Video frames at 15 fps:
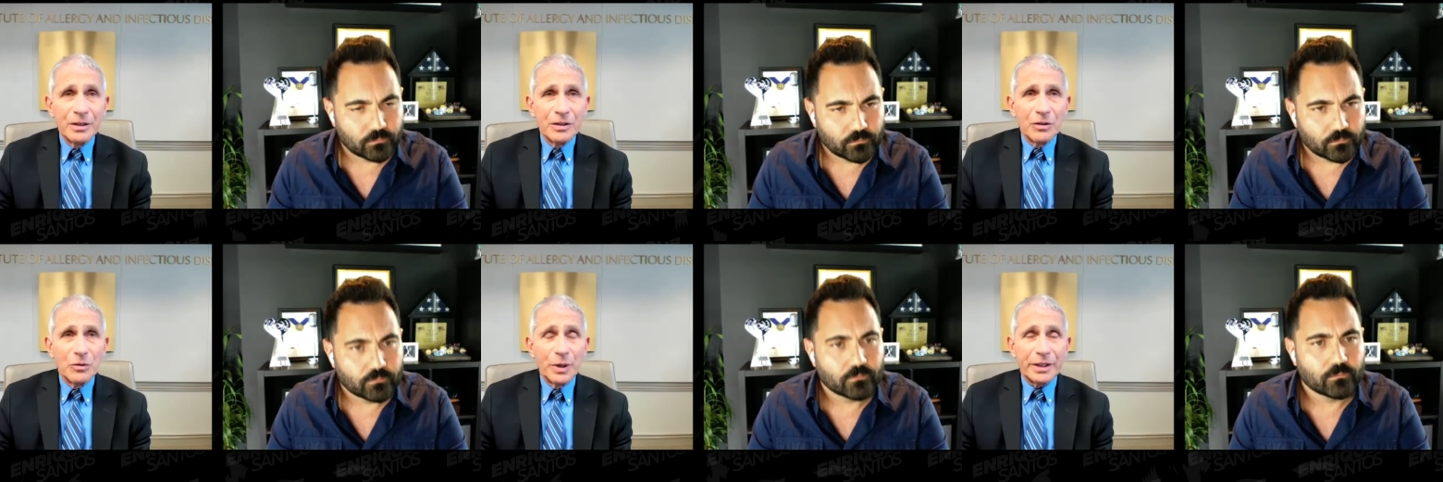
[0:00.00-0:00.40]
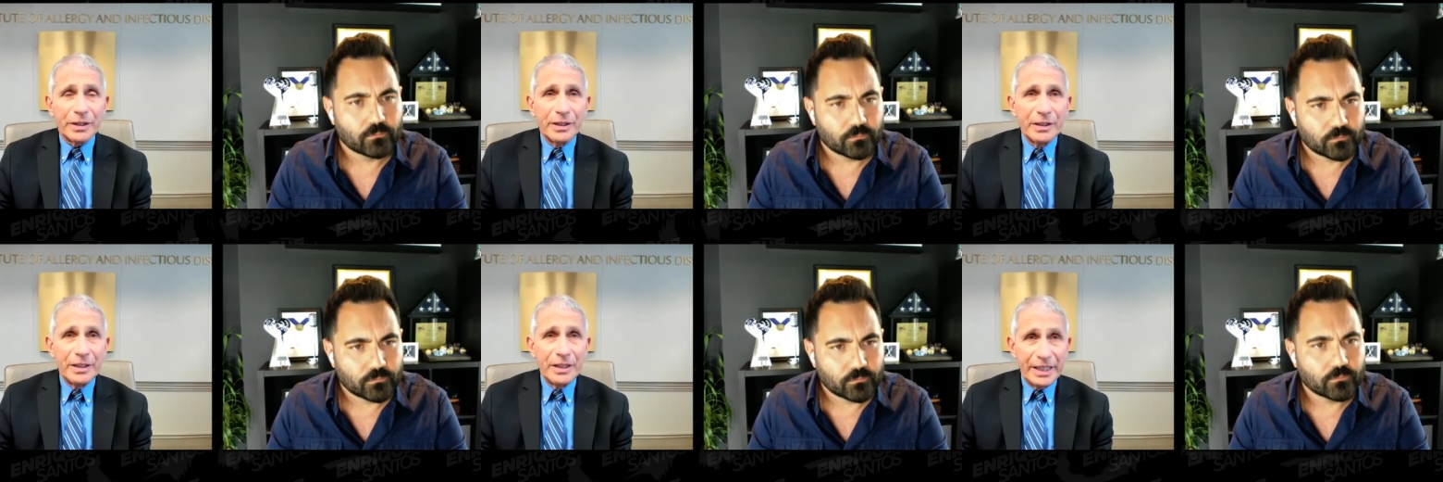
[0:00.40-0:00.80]
Speaker 1: with
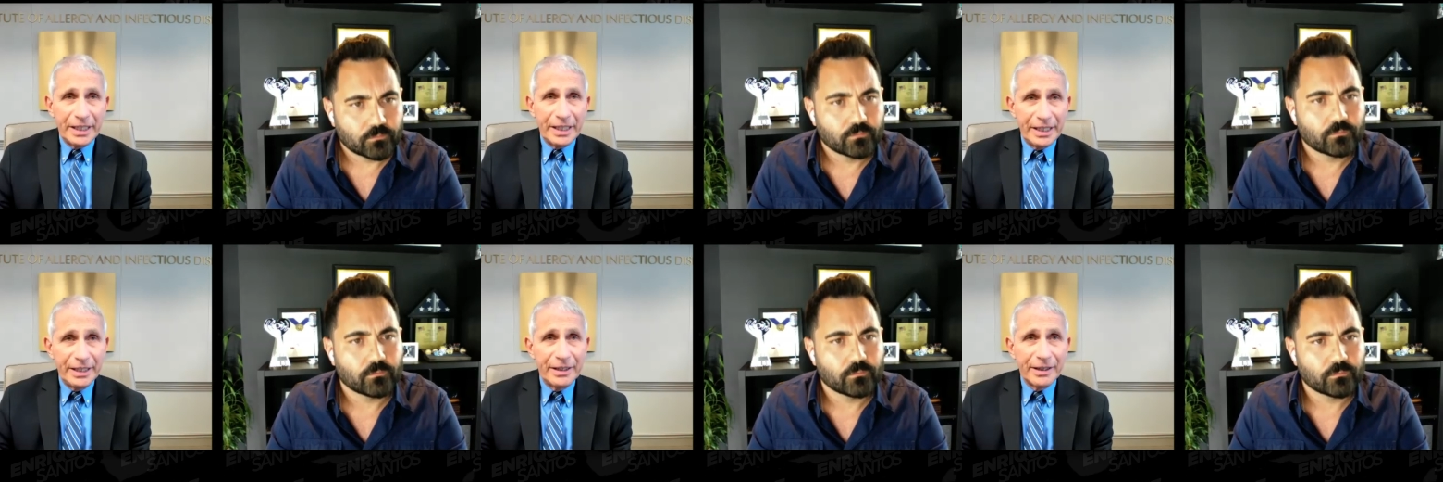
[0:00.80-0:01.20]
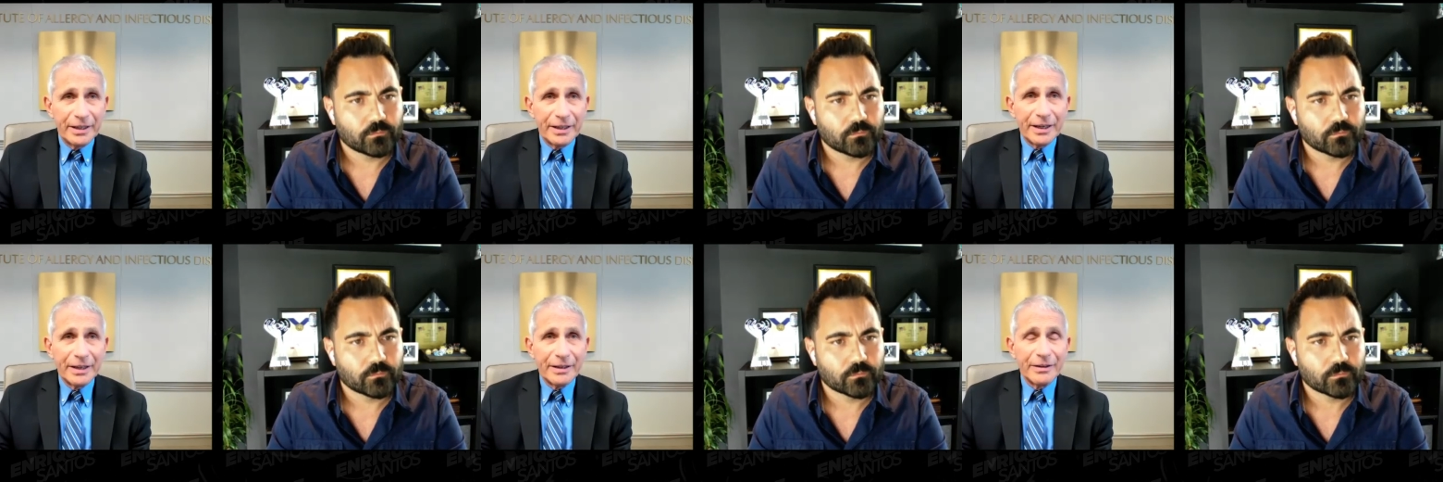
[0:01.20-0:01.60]
the need
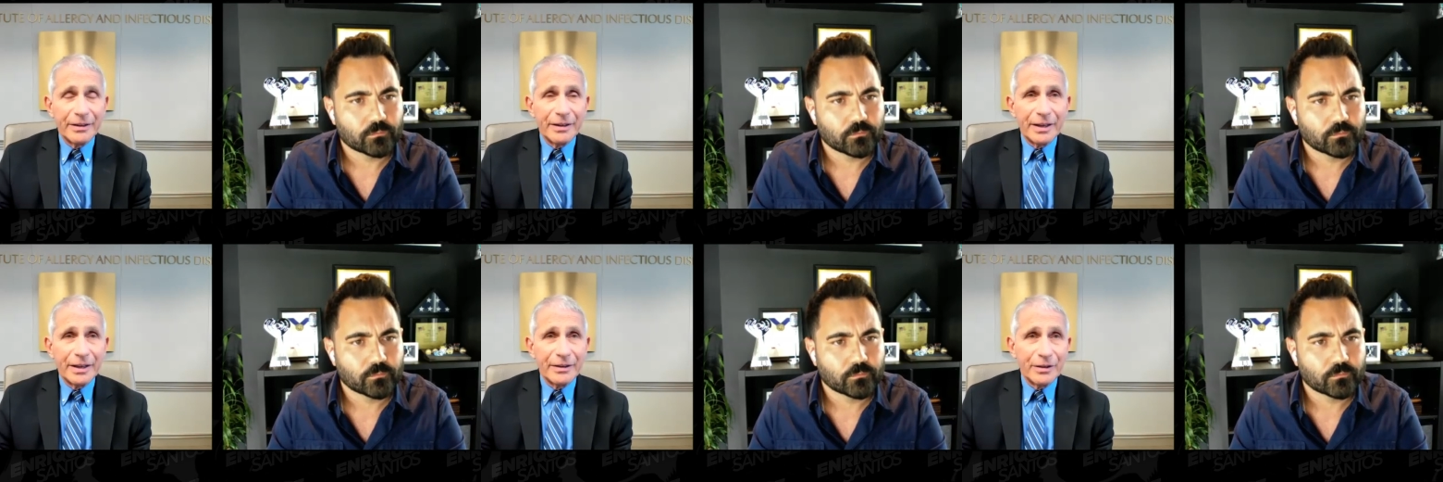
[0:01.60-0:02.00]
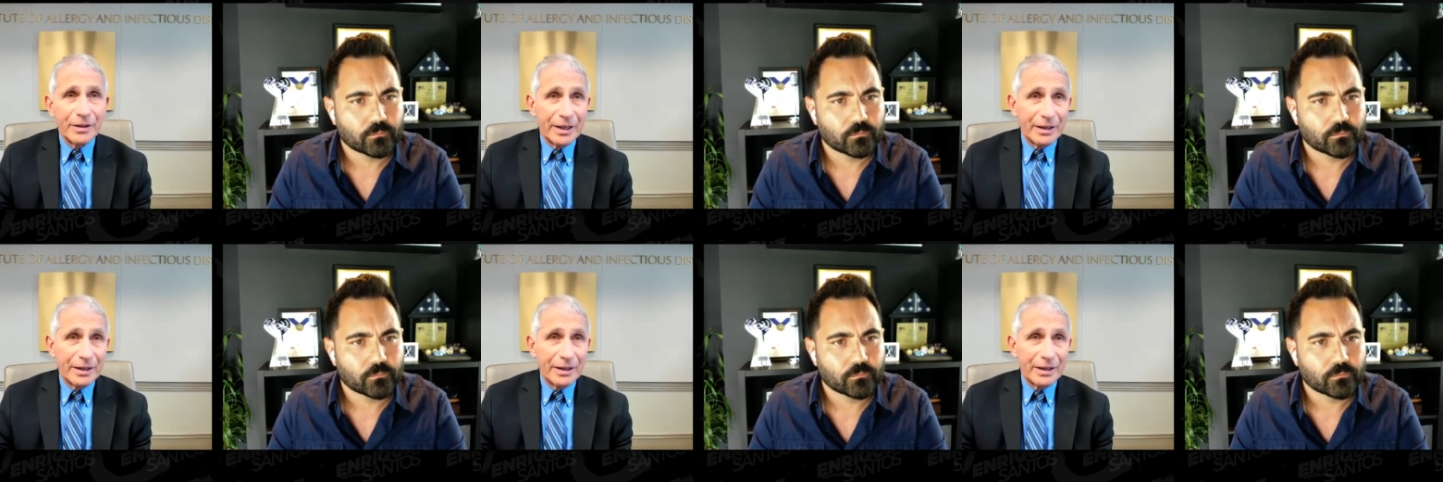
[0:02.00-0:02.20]
and, and,